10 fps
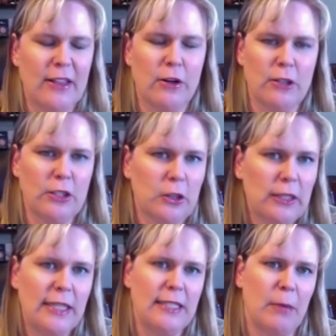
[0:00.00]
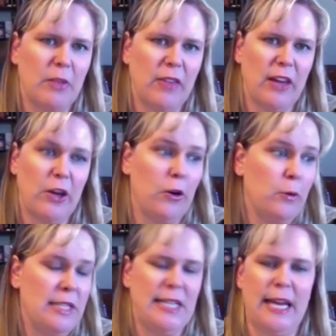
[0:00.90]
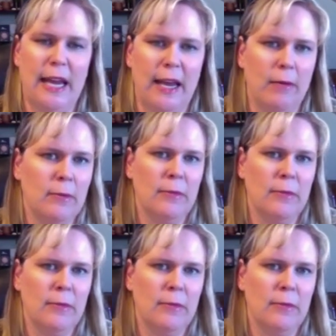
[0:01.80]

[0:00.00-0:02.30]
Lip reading: They're certainly something that you see